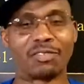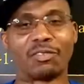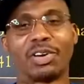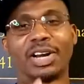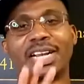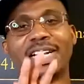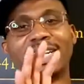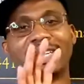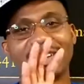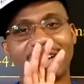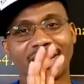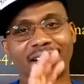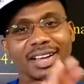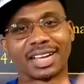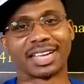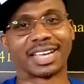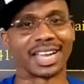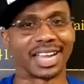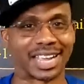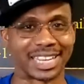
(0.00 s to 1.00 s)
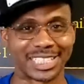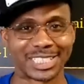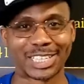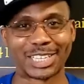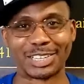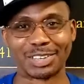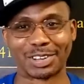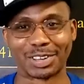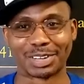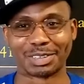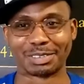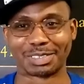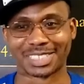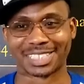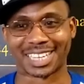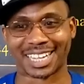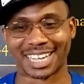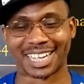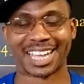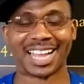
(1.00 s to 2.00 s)
for these younger cats. you know what I'm
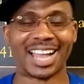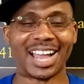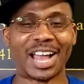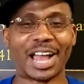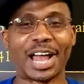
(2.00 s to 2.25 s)
saying?